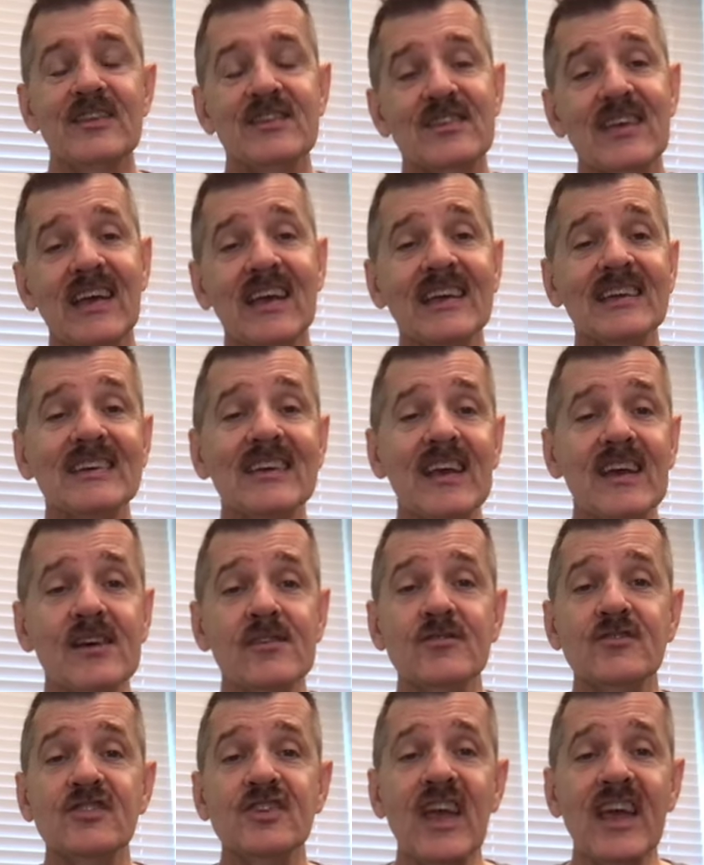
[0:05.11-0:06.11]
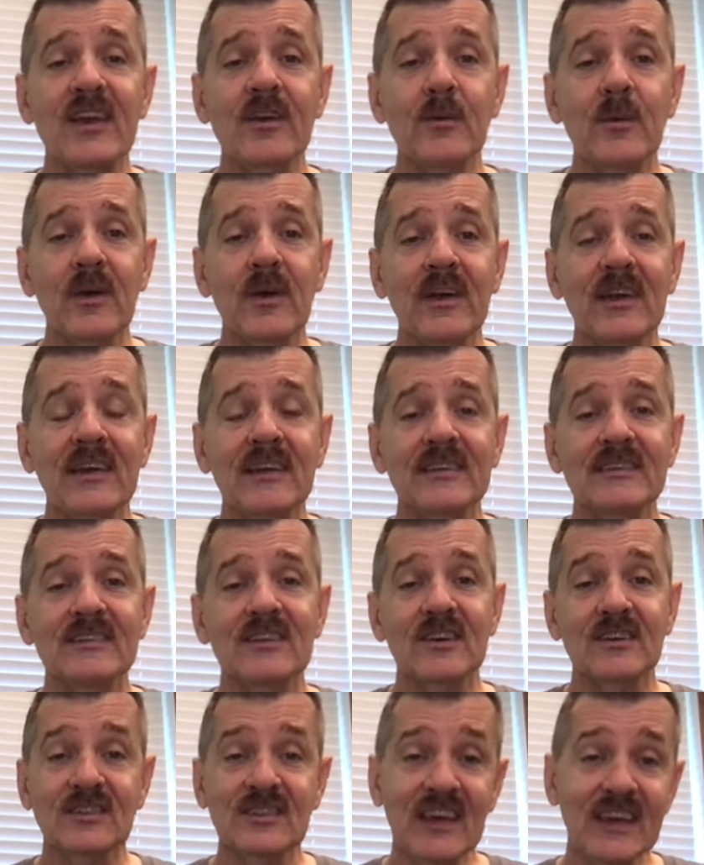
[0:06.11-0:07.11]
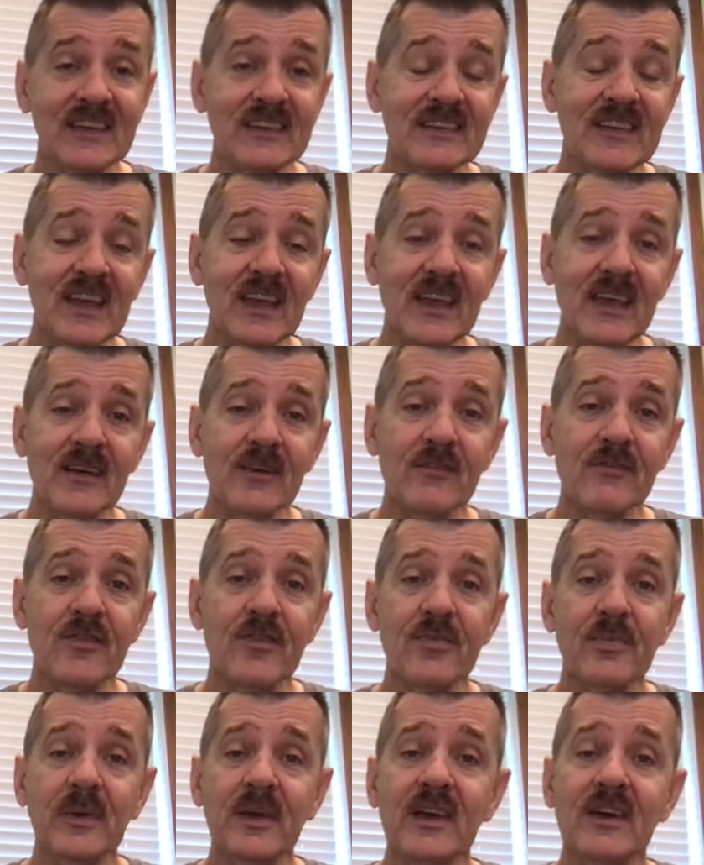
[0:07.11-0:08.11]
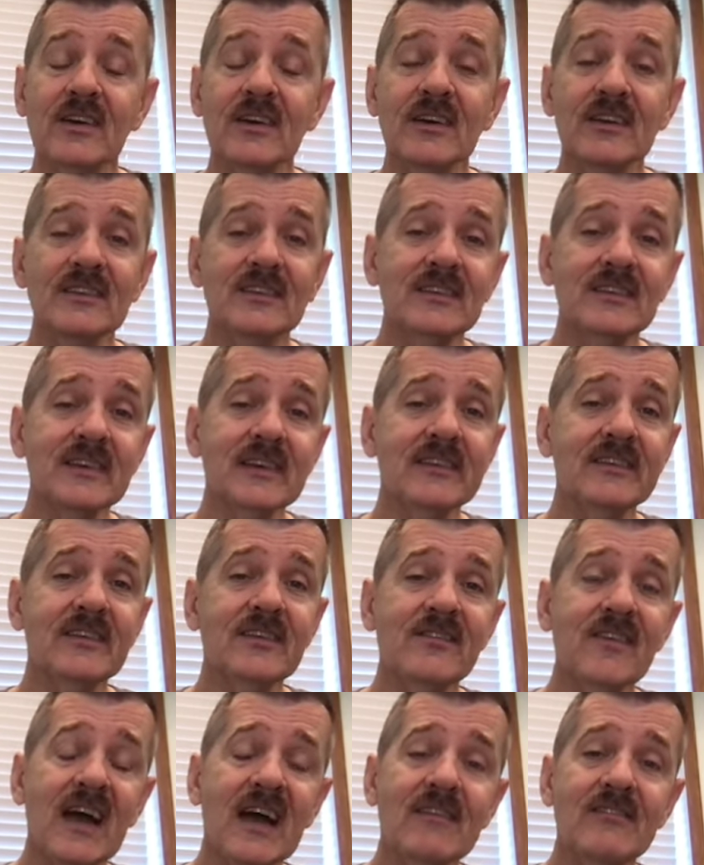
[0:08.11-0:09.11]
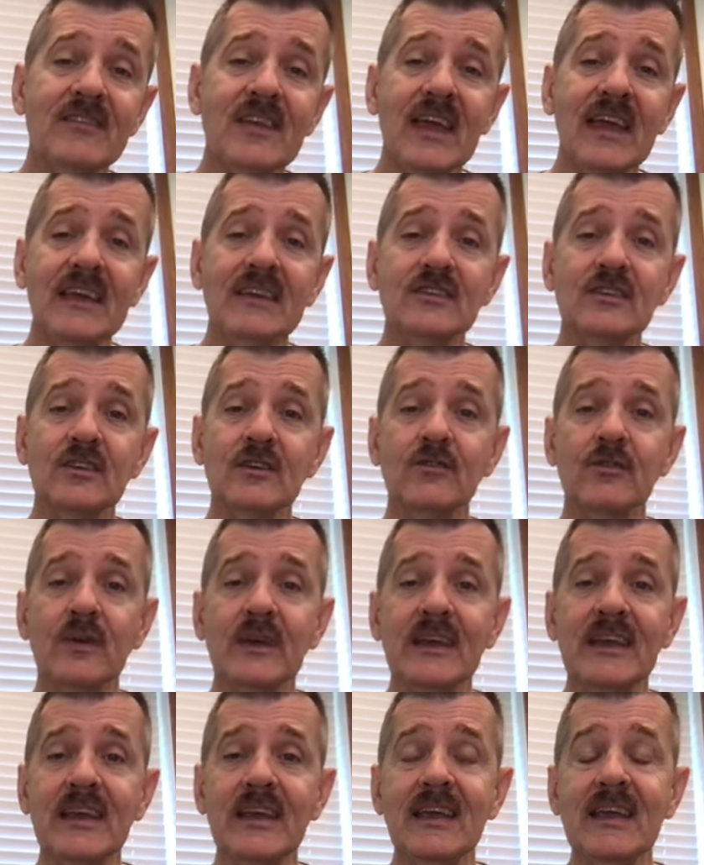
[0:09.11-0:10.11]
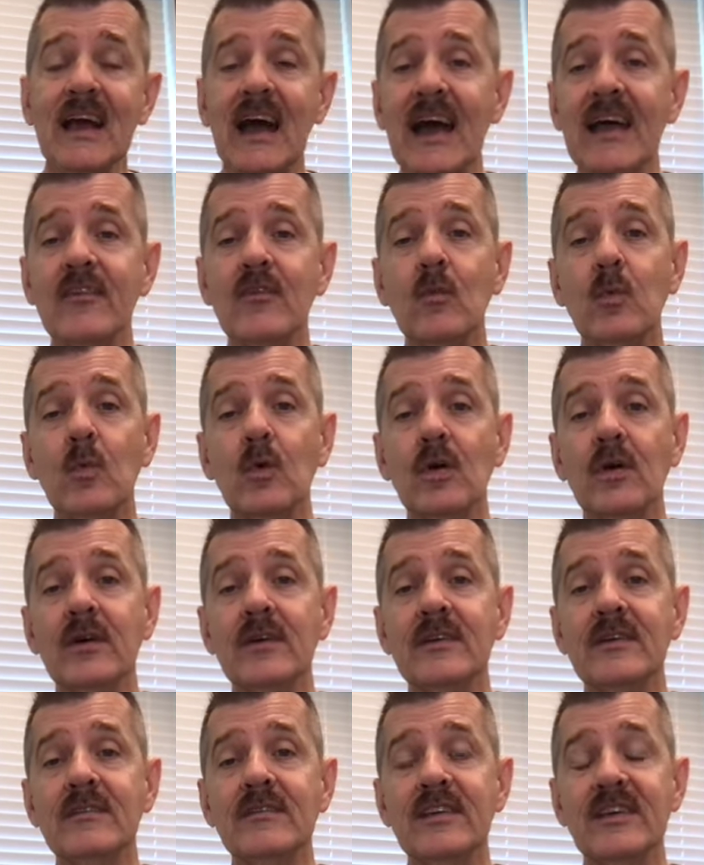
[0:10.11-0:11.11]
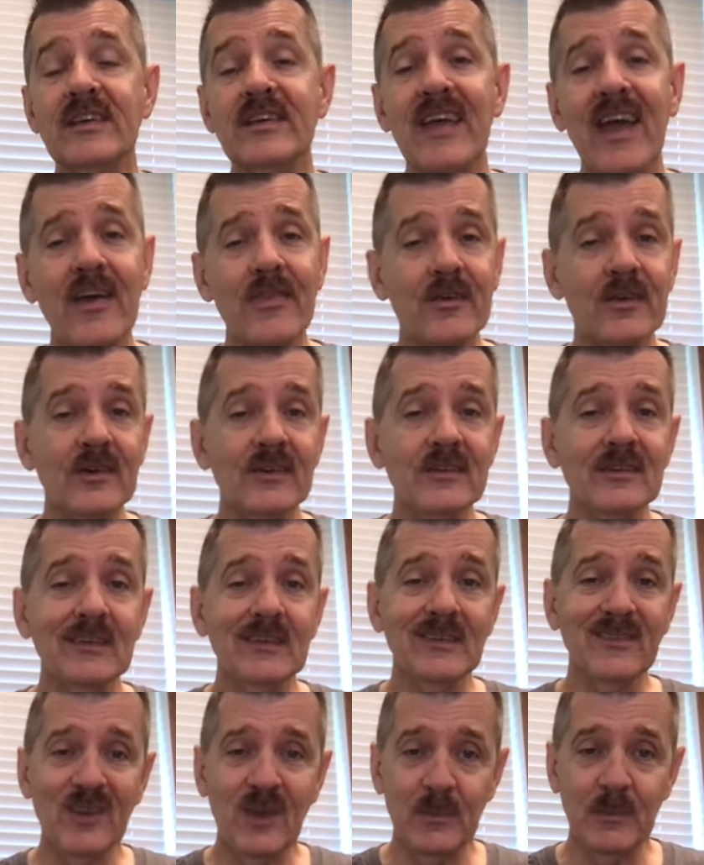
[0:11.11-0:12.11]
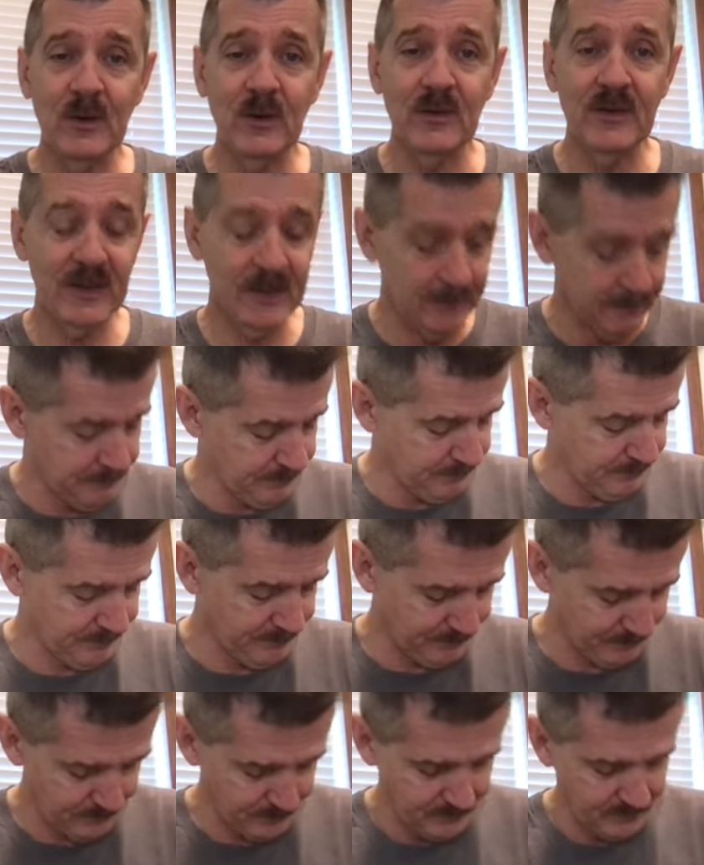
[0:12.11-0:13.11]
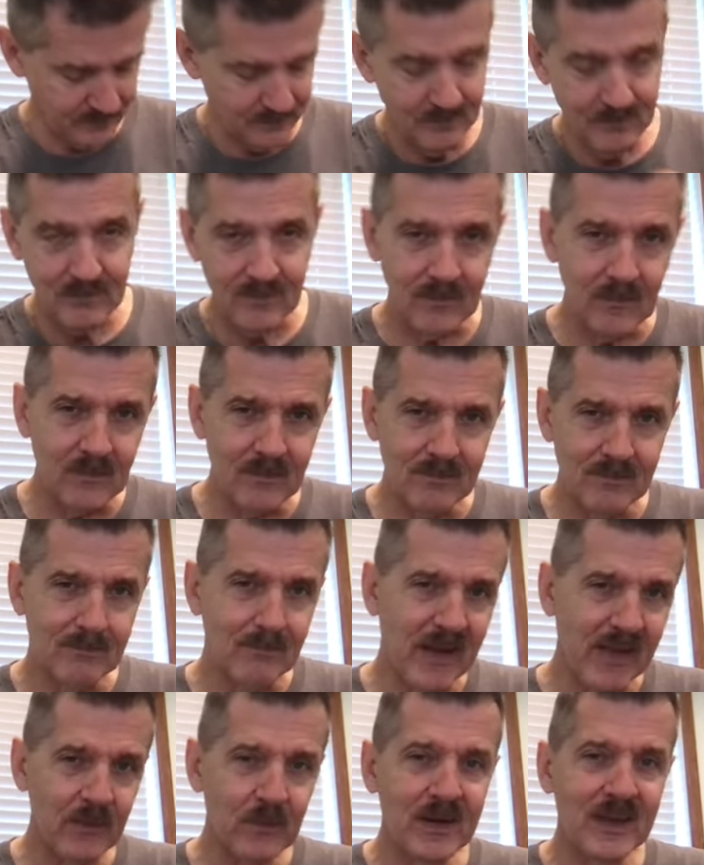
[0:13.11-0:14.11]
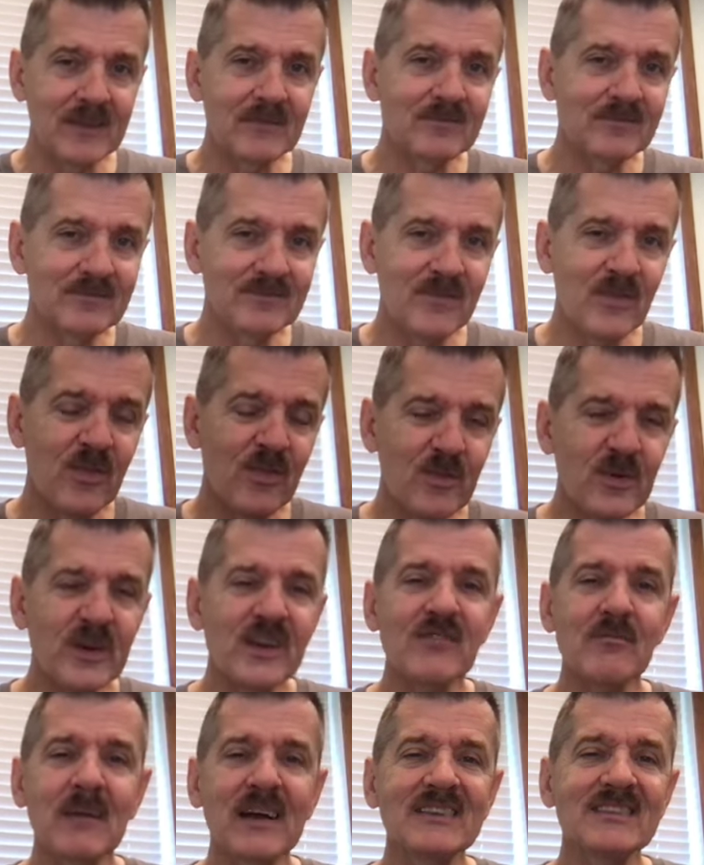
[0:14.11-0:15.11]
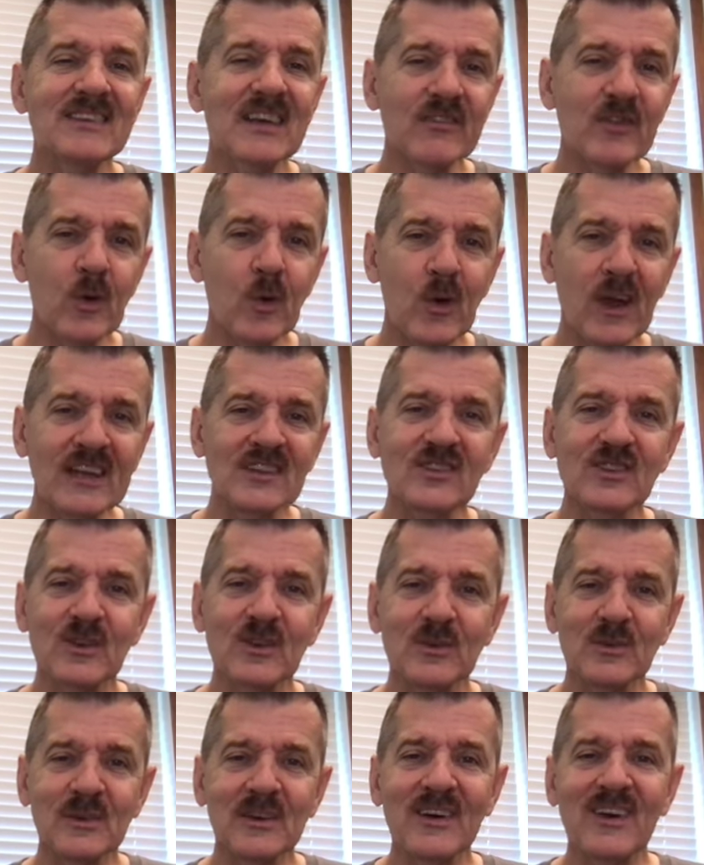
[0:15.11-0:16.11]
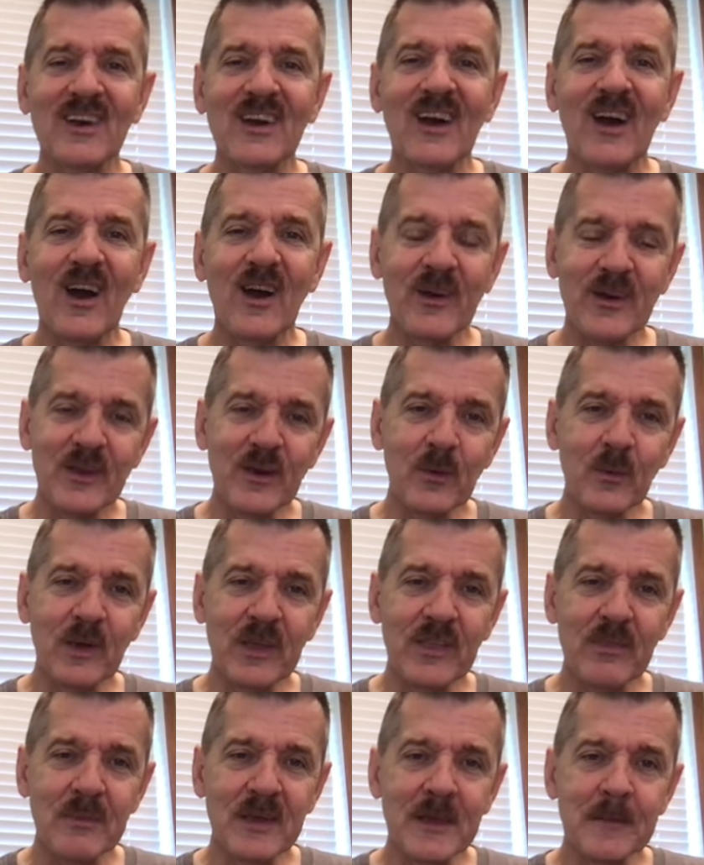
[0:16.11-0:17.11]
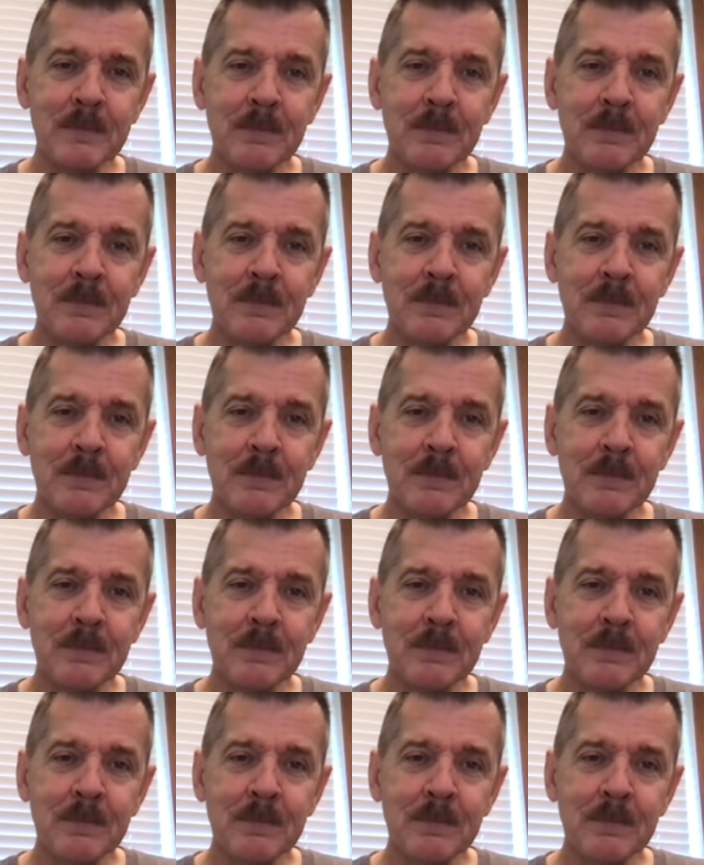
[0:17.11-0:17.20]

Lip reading: second day of January. It's our second day of 365 days of reading God's Word together in community. By the way, three of my seven grandchildren are here with me.